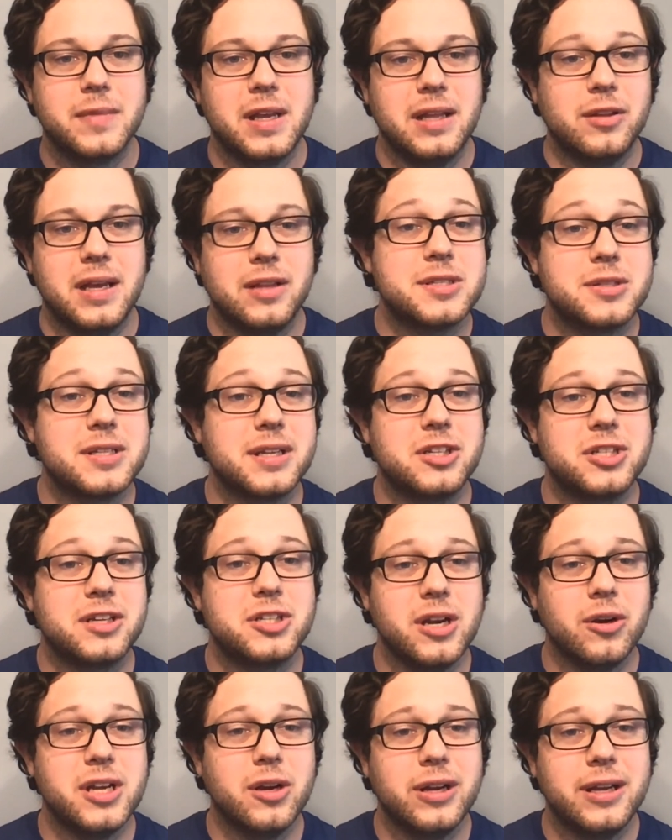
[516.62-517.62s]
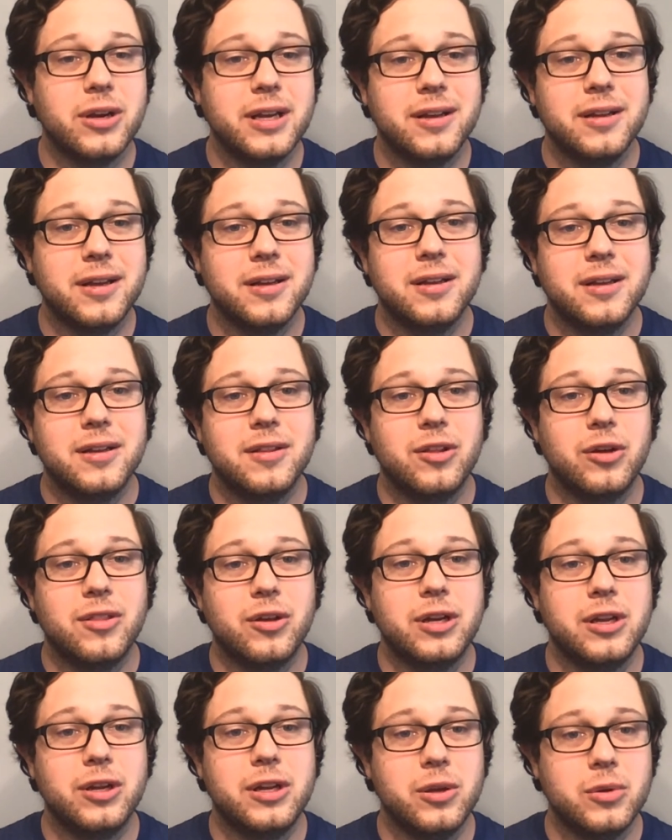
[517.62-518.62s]
It looks like sharing the
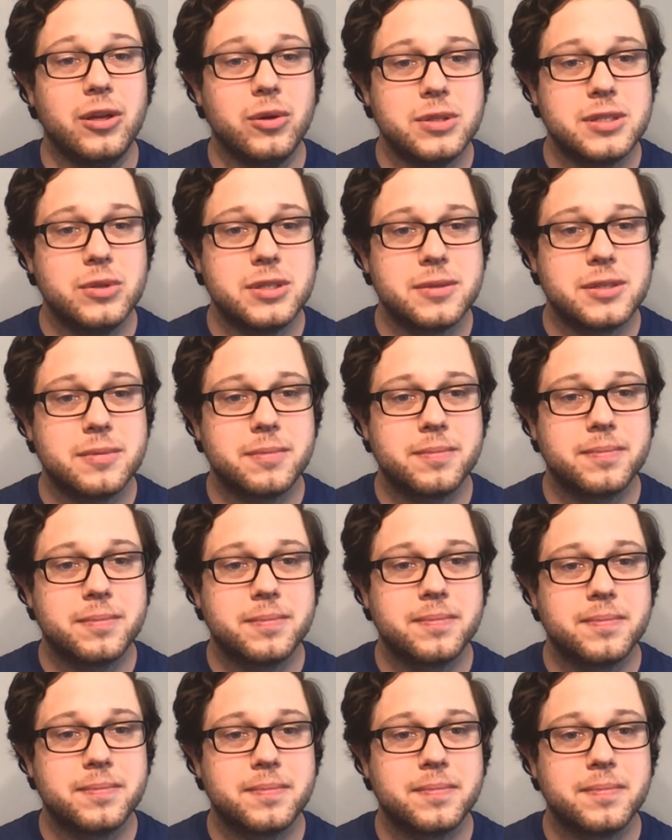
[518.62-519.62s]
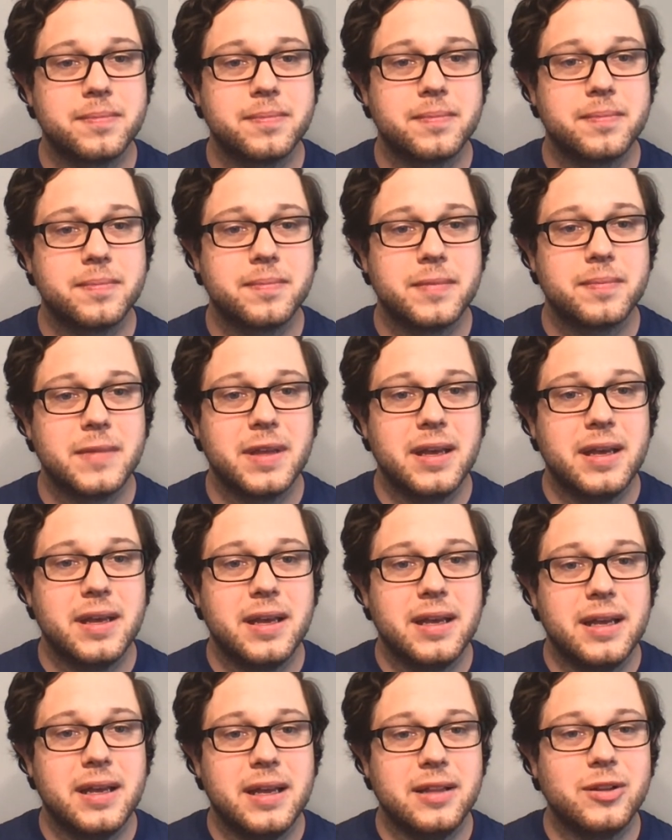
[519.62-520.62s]
good news.
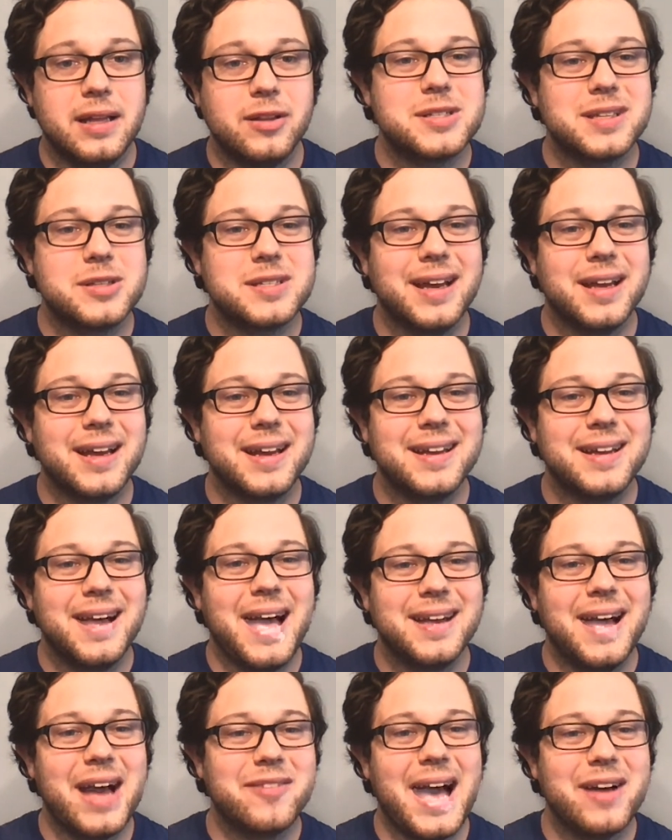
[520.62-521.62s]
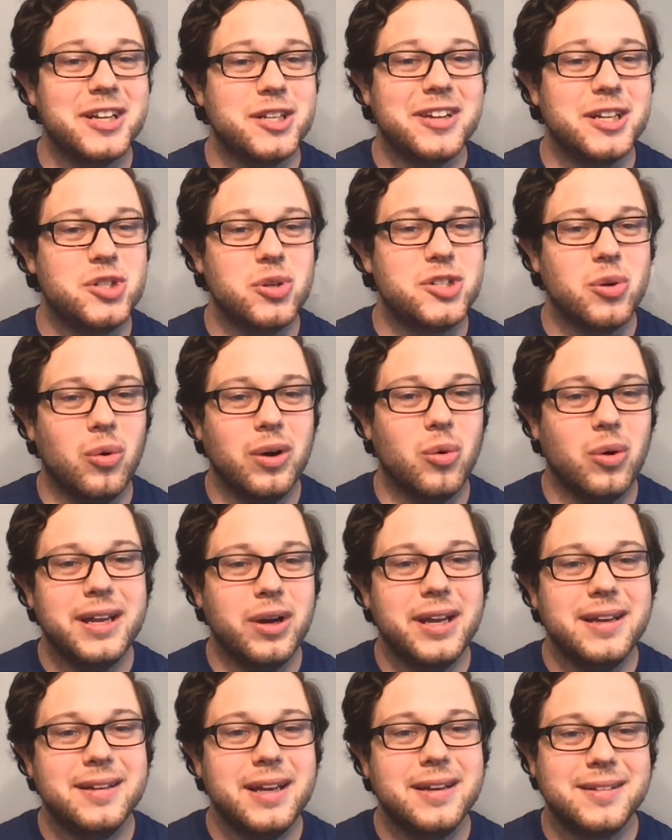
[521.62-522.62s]
It looks like having
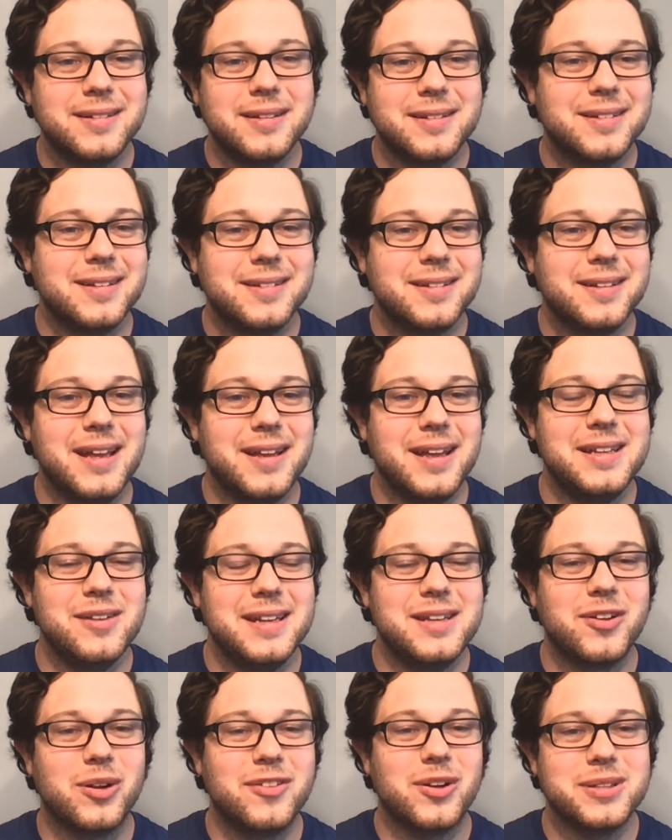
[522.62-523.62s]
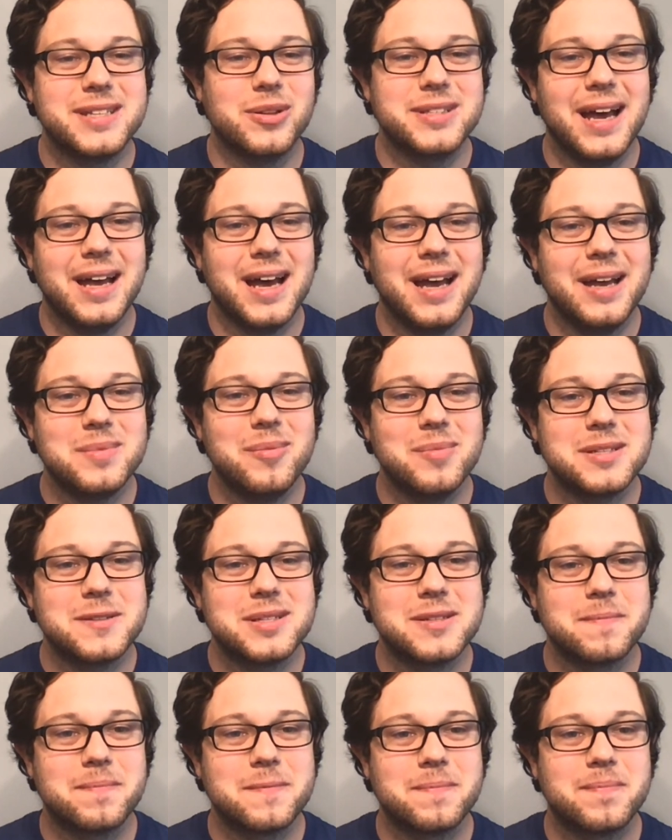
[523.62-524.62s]
joy in difficult
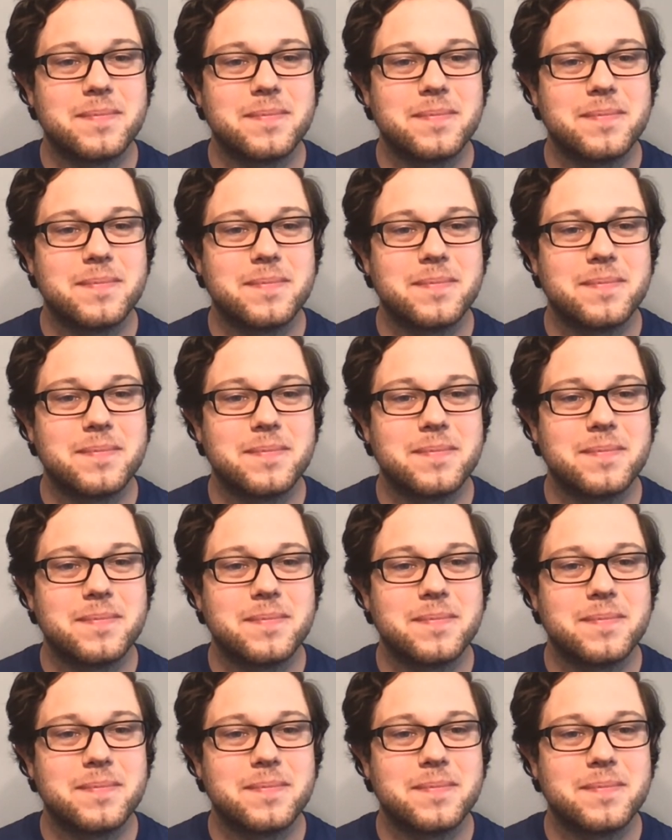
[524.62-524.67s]
times.